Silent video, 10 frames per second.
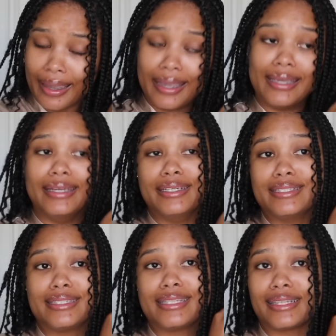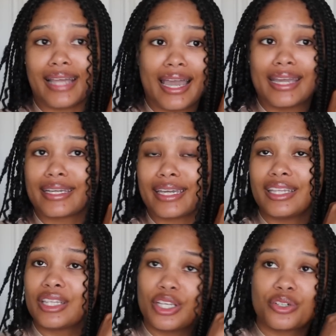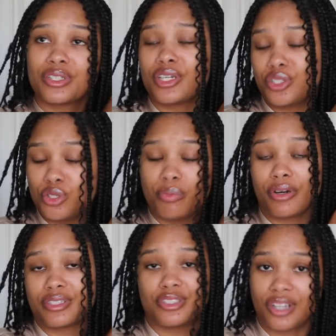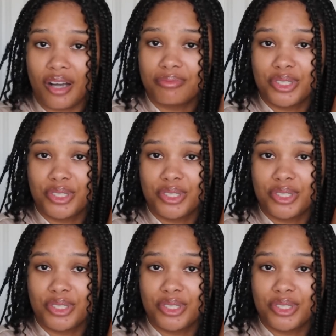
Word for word: is like literally a two person job.